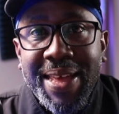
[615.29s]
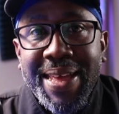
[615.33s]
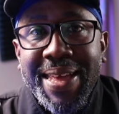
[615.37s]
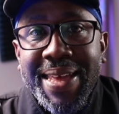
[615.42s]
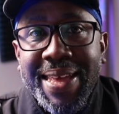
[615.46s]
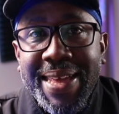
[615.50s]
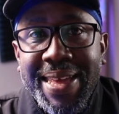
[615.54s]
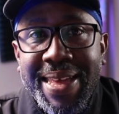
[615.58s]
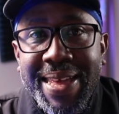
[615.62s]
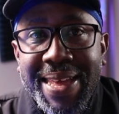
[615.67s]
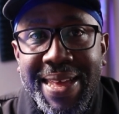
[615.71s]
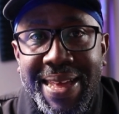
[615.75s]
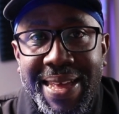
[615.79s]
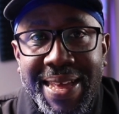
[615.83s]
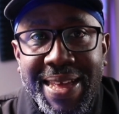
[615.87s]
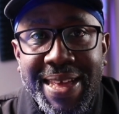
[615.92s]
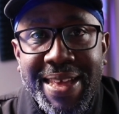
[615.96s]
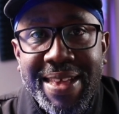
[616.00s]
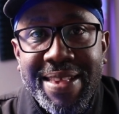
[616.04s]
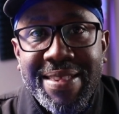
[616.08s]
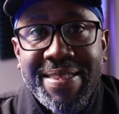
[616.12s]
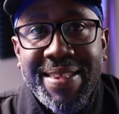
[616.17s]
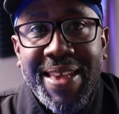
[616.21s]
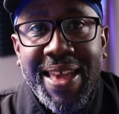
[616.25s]
He
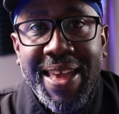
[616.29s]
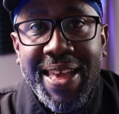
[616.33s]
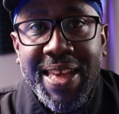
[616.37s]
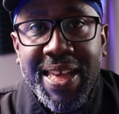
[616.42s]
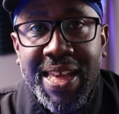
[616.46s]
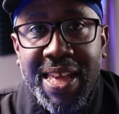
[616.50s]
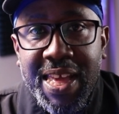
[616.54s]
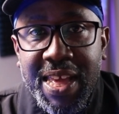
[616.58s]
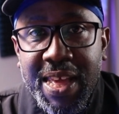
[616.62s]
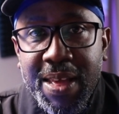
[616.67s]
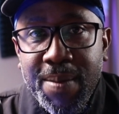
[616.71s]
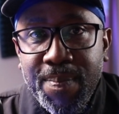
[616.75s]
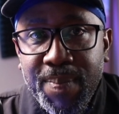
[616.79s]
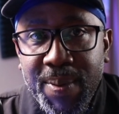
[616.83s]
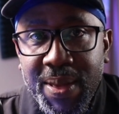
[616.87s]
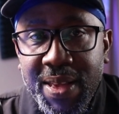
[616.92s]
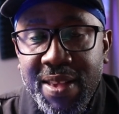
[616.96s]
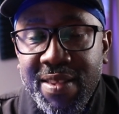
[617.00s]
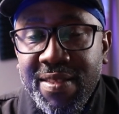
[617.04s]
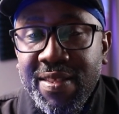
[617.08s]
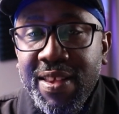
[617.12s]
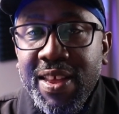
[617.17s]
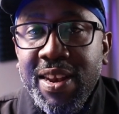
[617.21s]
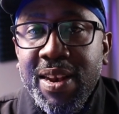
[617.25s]
is a key
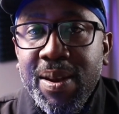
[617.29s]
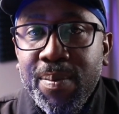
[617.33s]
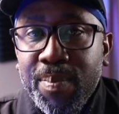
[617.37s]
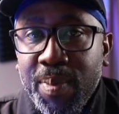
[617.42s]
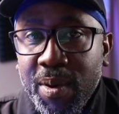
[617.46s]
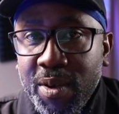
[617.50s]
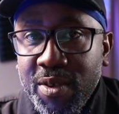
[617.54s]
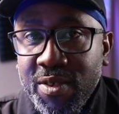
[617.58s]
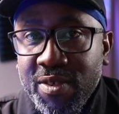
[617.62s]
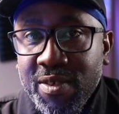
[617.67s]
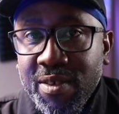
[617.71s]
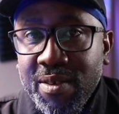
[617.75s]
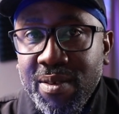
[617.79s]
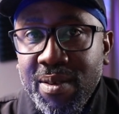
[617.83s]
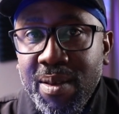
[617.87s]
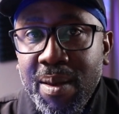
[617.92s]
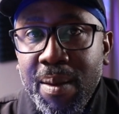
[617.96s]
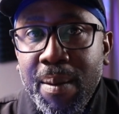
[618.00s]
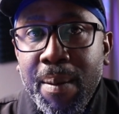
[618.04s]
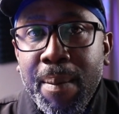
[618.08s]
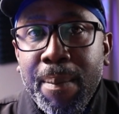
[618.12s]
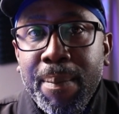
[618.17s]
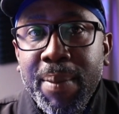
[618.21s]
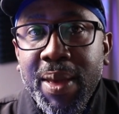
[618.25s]
piece in the puzzle
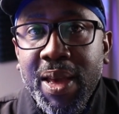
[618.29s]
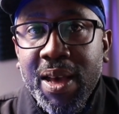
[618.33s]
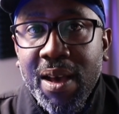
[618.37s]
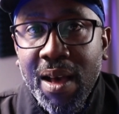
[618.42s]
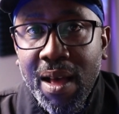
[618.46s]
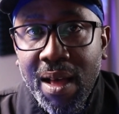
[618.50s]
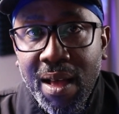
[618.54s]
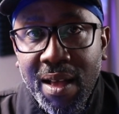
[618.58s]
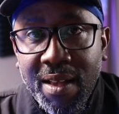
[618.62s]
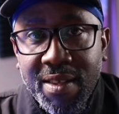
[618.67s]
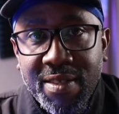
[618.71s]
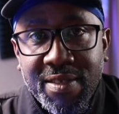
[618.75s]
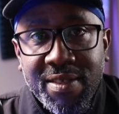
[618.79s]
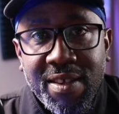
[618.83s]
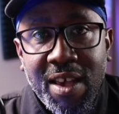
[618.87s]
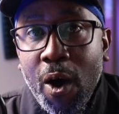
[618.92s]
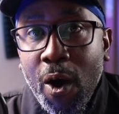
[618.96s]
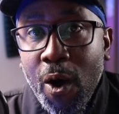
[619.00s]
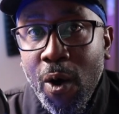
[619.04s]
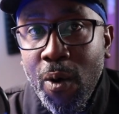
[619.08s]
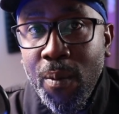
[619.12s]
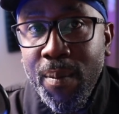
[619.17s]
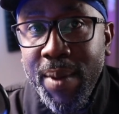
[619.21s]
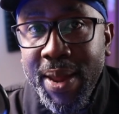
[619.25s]
because
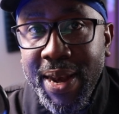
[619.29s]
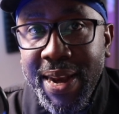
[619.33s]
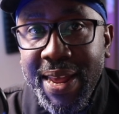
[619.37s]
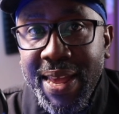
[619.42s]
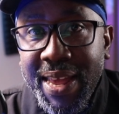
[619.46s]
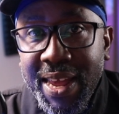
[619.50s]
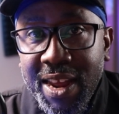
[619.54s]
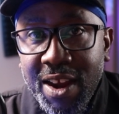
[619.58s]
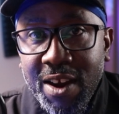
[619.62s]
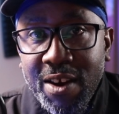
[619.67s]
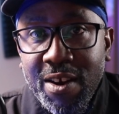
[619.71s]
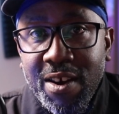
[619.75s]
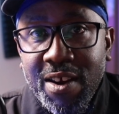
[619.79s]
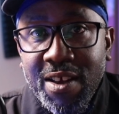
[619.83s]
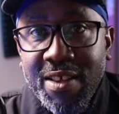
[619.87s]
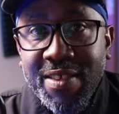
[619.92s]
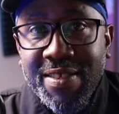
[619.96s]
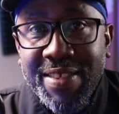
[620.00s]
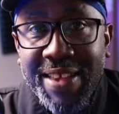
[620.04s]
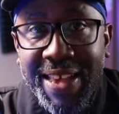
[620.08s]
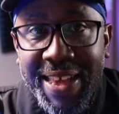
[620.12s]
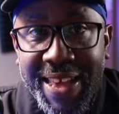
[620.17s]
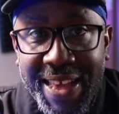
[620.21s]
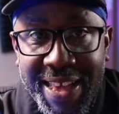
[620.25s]
how many
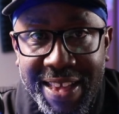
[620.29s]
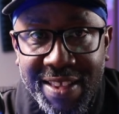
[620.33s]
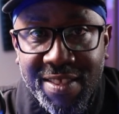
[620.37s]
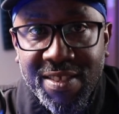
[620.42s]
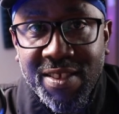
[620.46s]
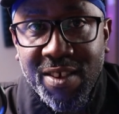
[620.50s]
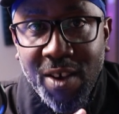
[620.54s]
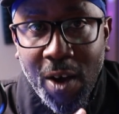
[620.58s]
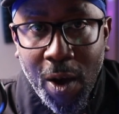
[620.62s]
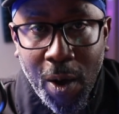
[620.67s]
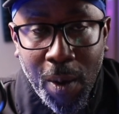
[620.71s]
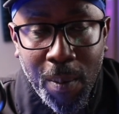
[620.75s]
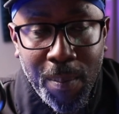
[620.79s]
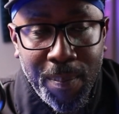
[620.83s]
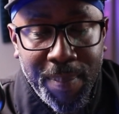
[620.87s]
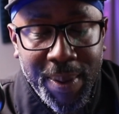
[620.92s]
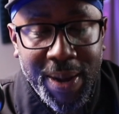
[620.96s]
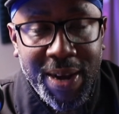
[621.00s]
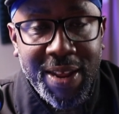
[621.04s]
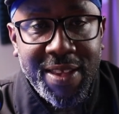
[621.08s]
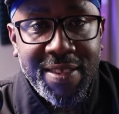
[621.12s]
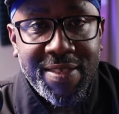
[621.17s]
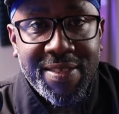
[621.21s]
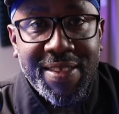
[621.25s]
areas his
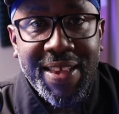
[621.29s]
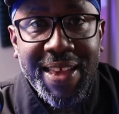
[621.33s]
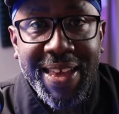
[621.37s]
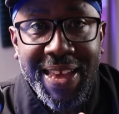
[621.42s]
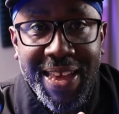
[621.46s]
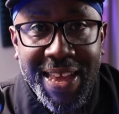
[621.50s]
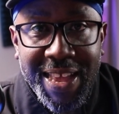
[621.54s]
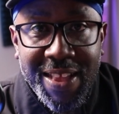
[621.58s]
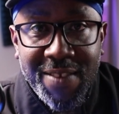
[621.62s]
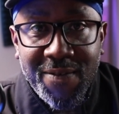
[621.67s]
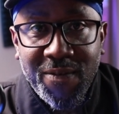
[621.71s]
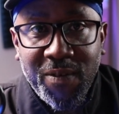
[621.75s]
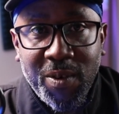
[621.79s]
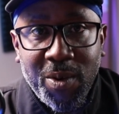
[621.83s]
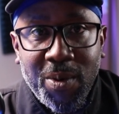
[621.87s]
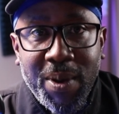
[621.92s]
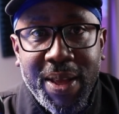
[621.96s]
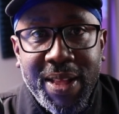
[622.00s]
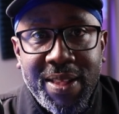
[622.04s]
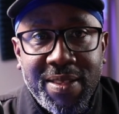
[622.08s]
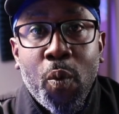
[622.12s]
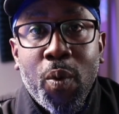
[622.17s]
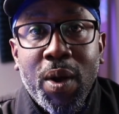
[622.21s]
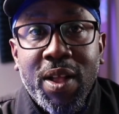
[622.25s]
companies
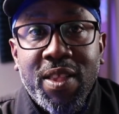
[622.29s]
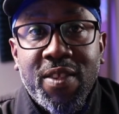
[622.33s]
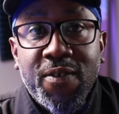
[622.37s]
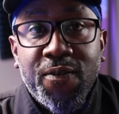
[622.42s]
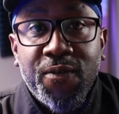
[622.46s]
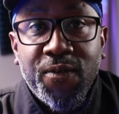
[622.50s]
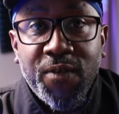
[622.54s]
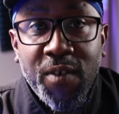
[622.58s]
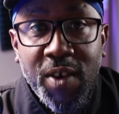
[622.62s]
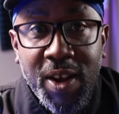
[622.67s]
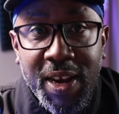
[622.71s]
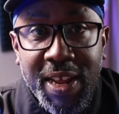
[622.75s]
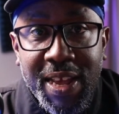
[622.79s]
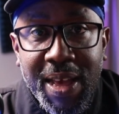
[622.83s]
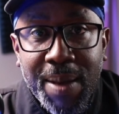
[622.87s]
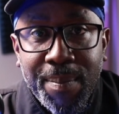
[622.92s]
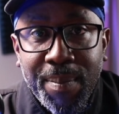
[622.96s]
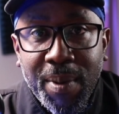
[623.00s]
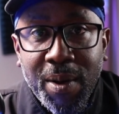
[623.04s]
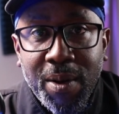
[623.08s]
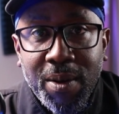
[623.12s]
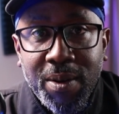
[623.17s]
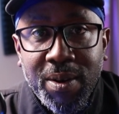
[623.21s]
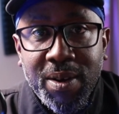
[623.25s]
influence. What's funny
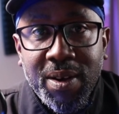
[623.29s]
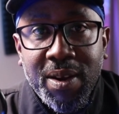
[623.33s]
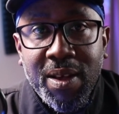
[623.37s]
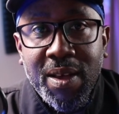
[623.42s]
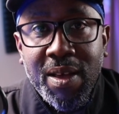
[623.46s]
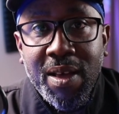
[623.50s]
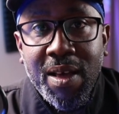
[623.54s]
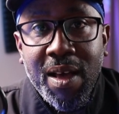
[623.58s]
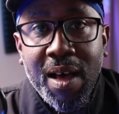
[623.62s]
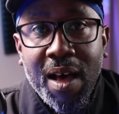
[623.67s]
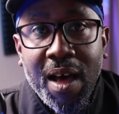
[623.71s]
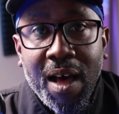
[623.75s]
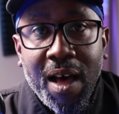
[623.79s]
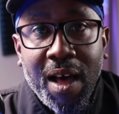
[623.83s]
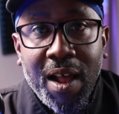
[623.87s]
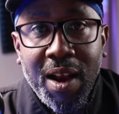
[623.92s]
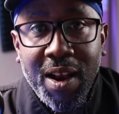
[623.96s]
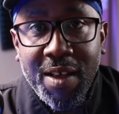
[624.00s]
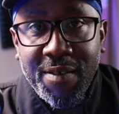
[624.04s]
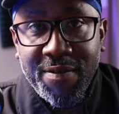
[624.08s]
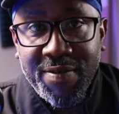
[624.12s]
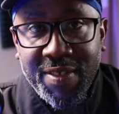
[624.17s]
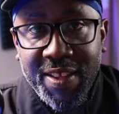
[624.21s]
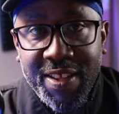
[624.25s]
about
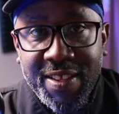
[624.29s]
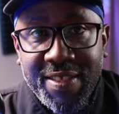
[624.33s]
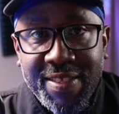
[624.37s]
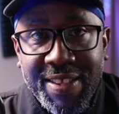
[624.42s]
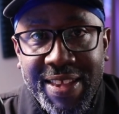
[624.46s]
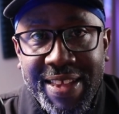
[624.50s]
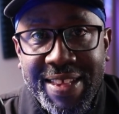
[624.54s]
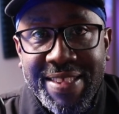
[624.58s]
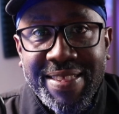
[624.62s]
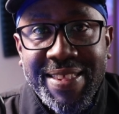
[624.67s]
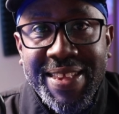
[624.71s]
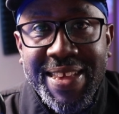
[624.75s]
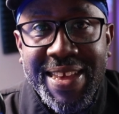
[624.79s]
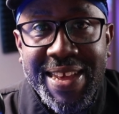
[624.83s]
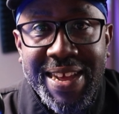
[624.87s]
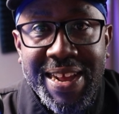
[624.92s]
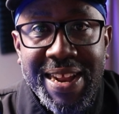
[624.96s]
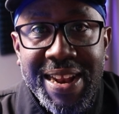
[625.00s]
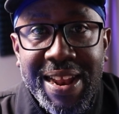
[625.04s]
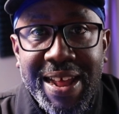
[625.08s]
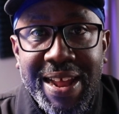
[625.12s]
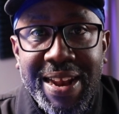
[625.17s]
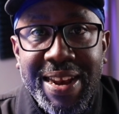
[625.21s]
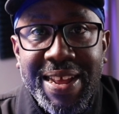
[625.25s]
all of this is
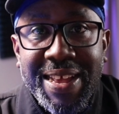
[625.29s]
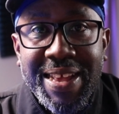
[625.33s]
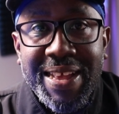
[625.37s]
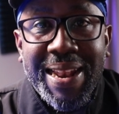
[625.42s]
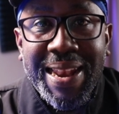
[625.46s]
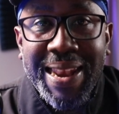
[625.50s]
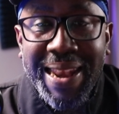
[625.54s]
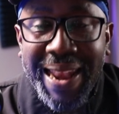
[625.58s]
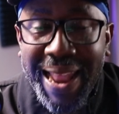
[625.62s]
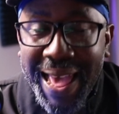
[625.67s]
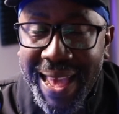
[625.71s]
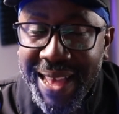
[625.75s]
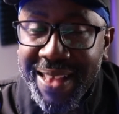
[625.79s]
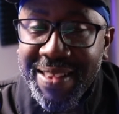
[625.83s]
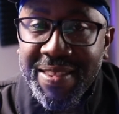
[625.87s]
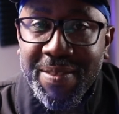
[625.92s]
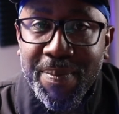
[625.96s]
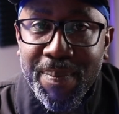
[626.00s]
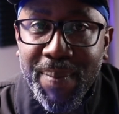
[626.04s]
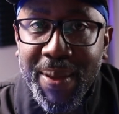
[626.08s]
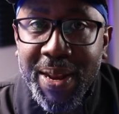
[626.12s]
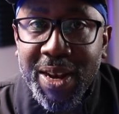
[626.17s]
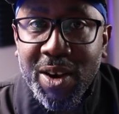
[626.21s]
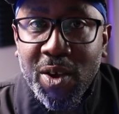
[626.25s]
Elon likes
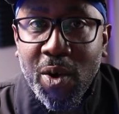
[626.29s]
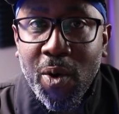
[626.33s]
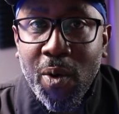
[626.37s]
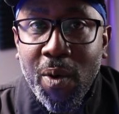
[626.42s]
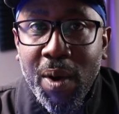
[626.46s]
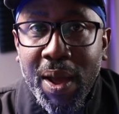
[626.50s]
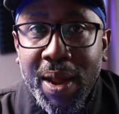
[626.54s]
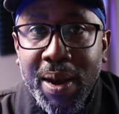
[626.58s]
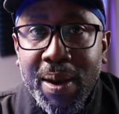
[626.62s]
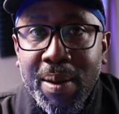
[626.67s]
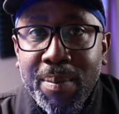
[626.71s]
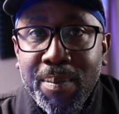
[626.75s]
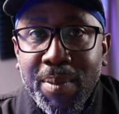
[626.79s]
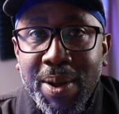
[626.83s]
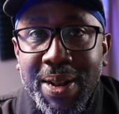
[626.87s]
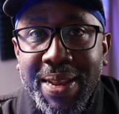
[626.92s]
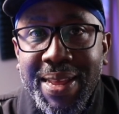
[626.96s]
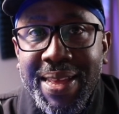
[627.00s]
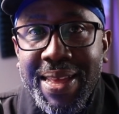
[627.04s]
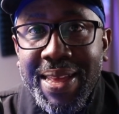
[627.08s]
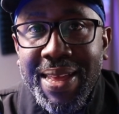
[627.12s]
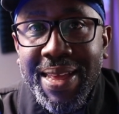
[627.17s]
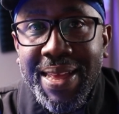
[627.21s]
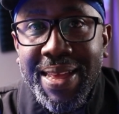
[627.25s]
Bitcoin,
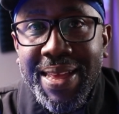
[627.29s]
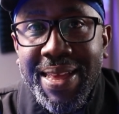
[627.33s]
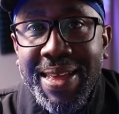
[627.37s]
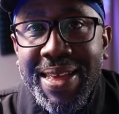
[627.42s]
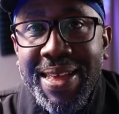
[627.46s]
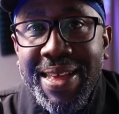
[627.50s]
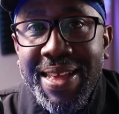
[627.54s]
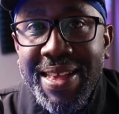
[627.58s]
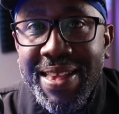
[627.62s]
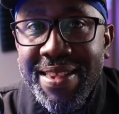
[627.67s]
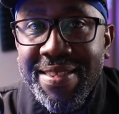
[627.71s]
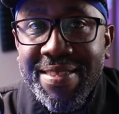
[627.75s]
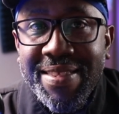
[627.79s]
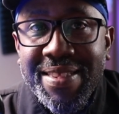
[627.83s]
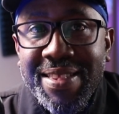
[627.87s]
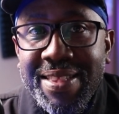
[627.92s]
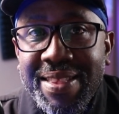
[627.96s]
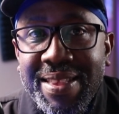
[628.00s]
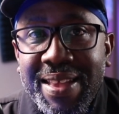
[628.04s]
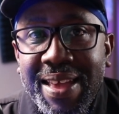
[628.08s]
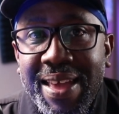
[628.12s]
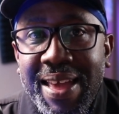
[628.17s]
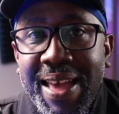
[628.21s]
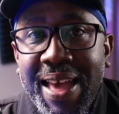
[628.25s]
but he
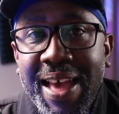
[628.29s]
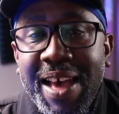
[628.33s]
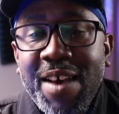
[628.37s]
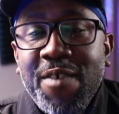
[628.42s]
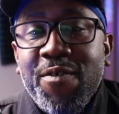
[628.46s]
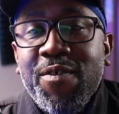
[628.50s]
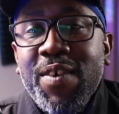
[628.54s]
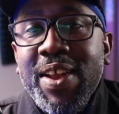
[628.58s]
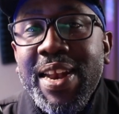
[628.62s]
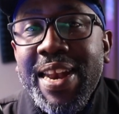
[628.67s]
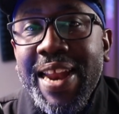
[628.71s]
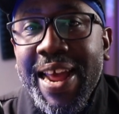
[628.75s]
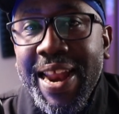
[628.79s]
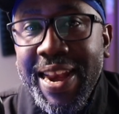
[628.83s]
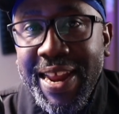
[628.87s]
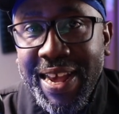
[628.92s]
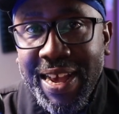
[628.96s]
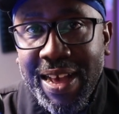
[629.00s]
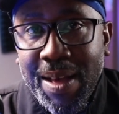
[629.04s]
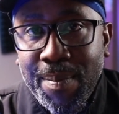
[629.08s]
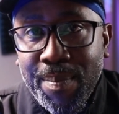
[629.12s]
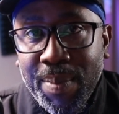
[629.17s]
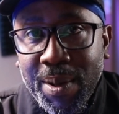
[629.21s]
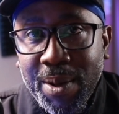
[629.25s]
isn't a
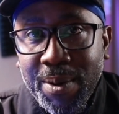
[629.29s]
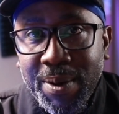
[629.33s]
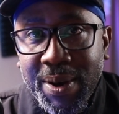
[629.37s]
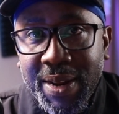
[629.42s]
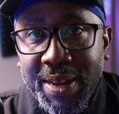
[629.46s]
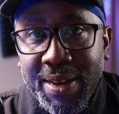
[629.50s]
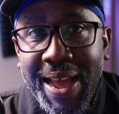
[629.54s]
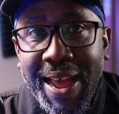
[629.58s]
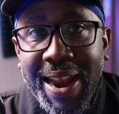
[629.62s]
fanatic about it.